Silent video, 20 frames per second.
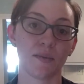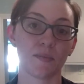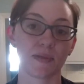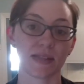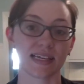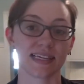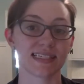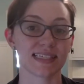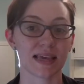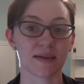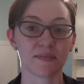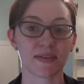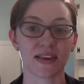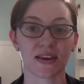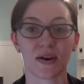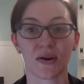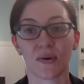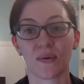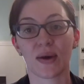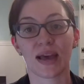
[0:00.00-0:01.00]
Please let me
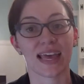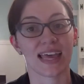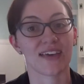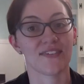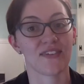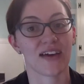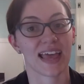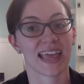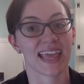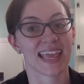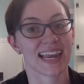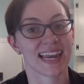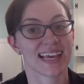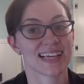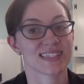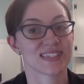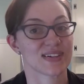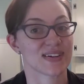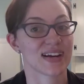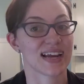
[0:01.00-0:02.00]
know if I can
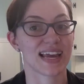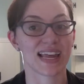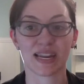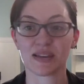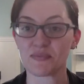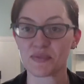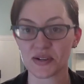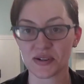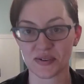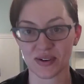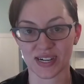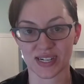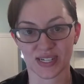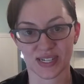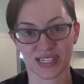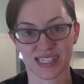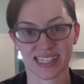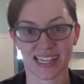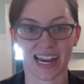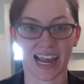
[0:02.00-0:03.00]
answer any more
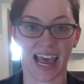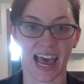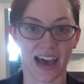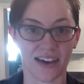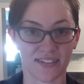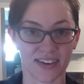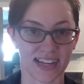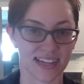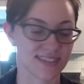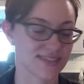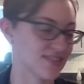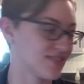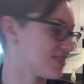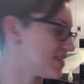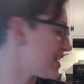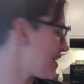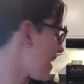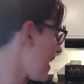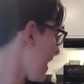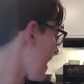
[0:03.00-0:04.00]
questions that I haven't answered
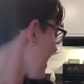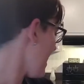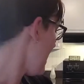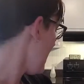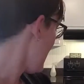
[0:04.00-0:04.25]
today.